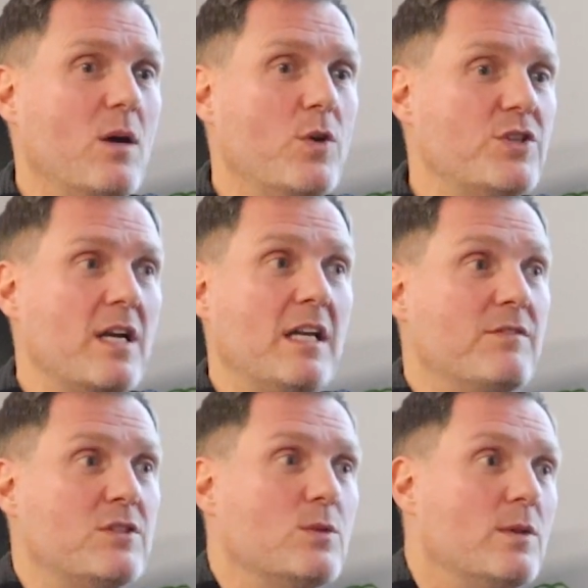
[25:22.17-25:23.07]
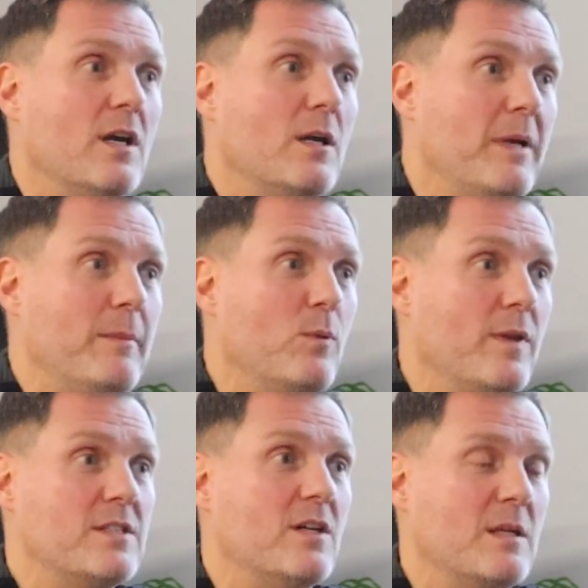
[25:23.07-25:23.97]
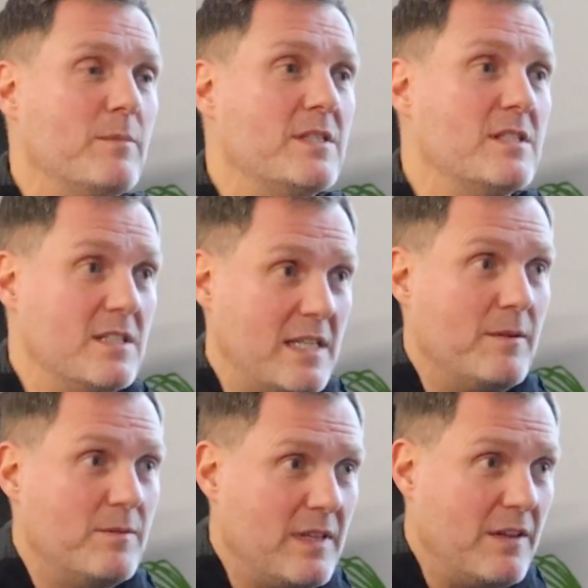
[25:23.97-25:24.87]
I wish I could give to younger people when they're starting businesses, that